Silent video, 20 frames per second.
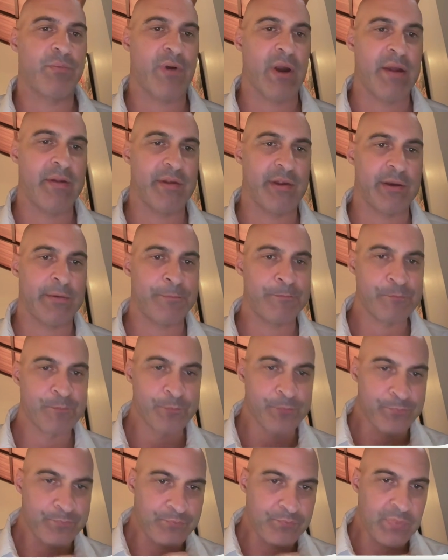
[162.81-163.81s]
pricing.
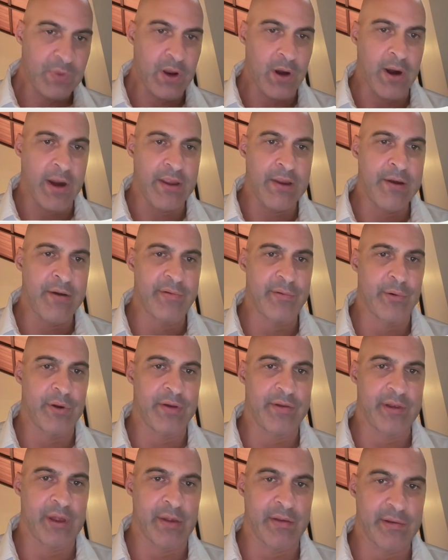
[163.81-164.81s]
All right, here's what
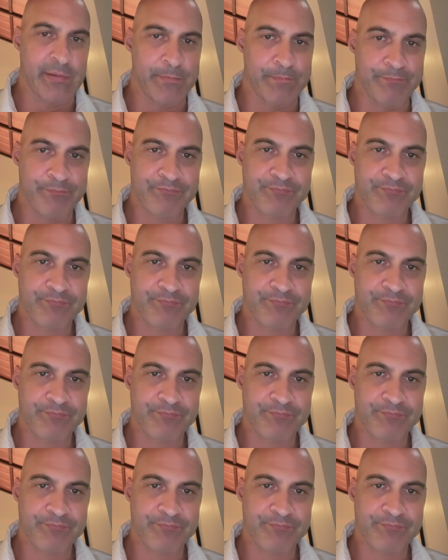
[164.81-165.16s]
it says.